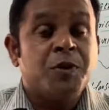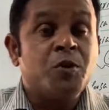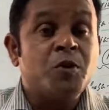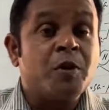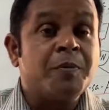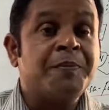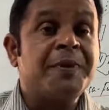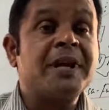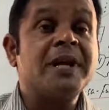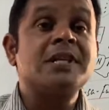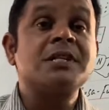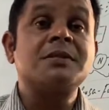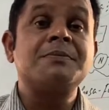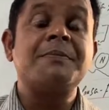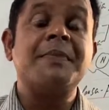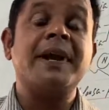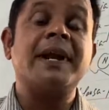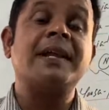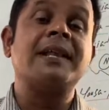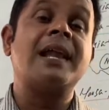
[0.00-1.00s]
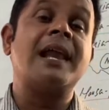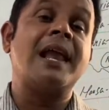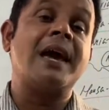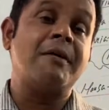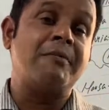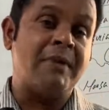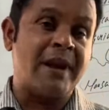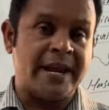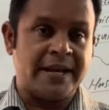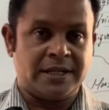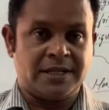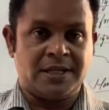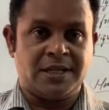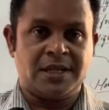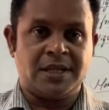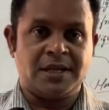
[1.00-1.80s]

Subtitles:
Europeans made the limelight,